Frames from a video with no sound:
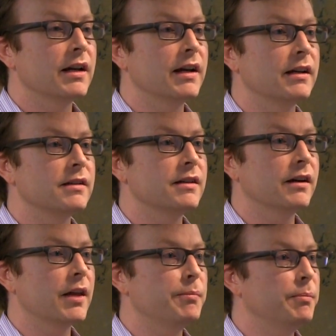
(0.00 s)
And
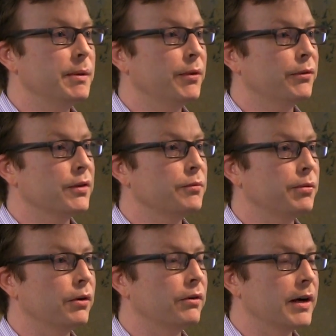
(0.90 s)
they put people through this
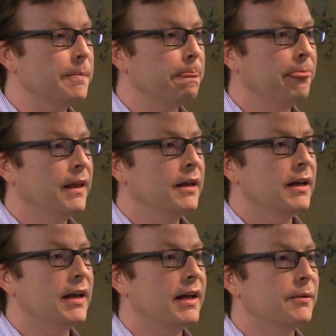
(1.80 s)
program,
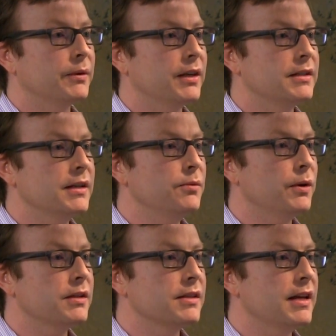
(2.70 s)
and what they did
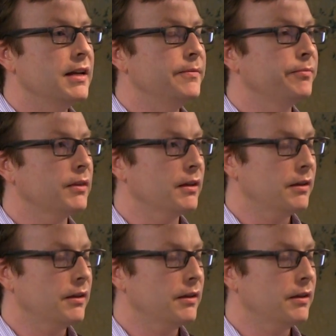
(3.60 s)
was they